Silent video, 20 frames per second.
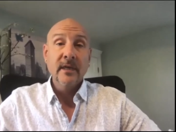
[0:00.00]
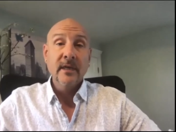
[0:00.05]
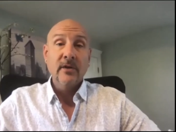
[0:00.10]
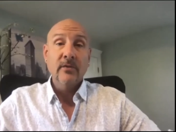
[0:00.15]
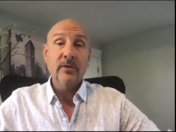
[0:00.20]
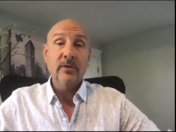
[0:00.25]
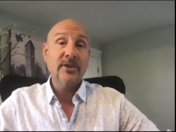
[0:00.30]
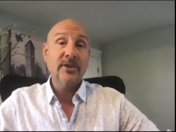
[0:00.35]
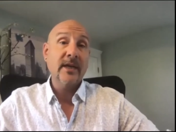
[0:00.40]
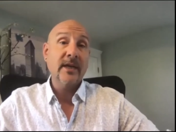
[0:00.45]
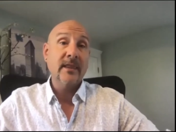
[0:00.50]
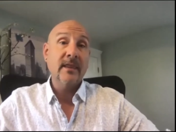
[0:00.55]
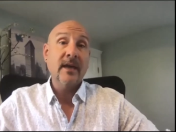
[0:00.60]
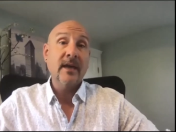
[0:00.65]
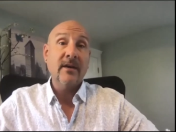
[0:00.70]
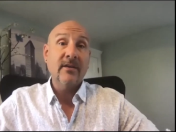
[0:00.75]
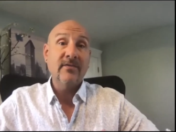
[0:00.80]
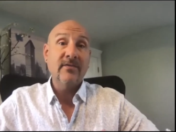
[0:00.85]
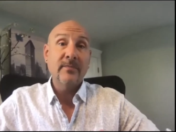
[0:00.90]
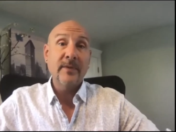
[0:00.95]
which I
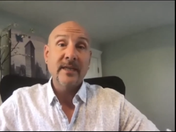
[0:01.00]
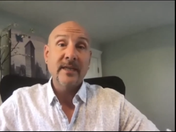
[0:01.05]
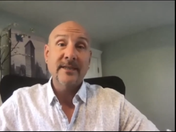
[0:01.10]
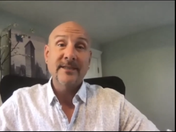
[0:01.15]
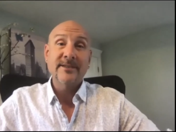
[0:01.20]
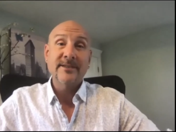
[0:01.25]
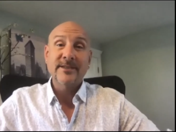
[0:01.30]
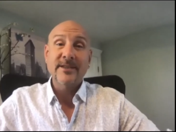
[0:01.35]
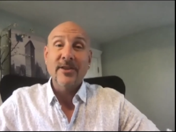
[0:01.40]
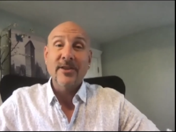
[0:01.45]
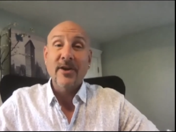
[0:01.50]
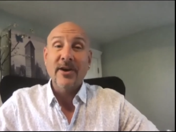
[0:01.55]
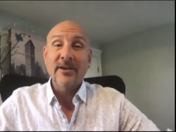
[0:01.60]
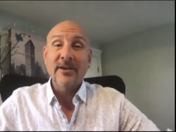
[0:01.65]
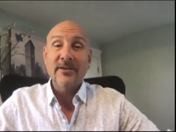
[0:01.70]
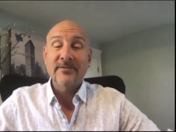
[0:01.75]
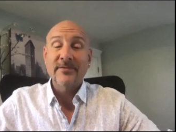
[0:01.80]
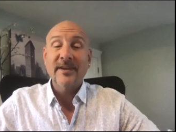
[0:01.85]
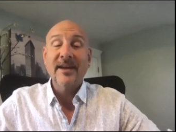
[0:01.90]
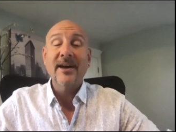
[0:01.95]
love because there's a lot
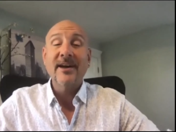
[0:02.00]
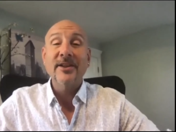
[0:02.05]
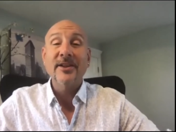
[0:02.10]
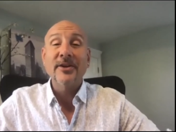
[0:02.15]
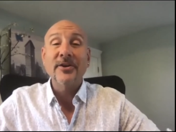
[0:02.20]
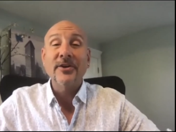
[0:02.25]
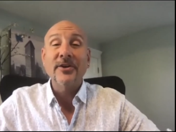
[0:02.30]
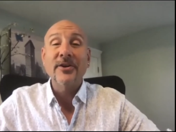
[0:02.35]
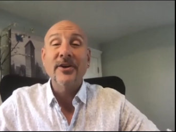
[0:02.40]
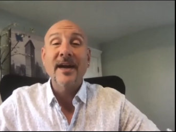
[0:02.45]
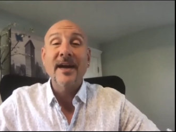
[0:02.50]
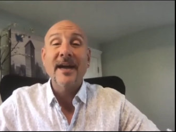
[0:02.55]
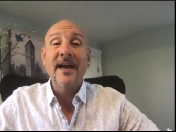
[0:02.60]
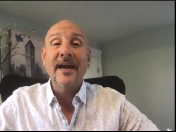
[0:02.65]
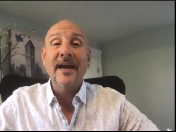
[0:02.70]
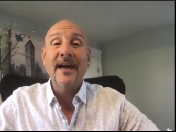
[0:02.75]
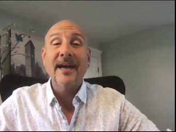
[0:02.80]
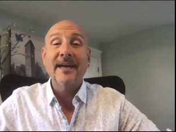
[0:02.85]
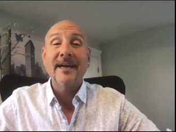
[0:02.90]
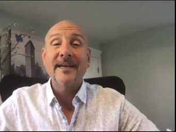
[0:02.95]
of color
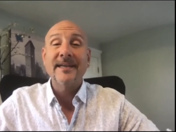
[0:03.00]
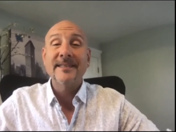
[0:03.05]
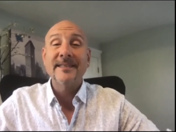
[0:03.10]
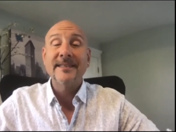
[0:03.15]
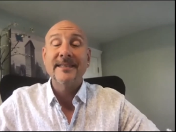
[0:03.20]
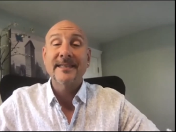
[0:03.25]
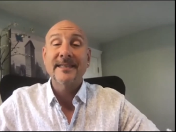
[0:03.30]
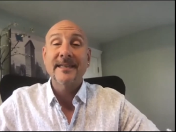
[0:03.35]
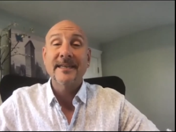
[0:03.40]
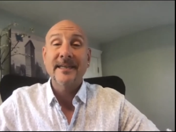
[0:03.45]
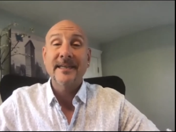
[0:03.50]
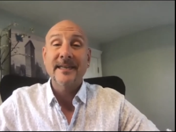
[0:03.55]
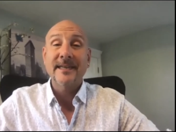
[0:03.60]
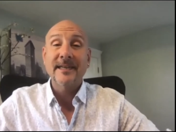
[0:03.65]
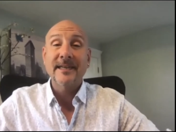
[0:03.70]
and uh,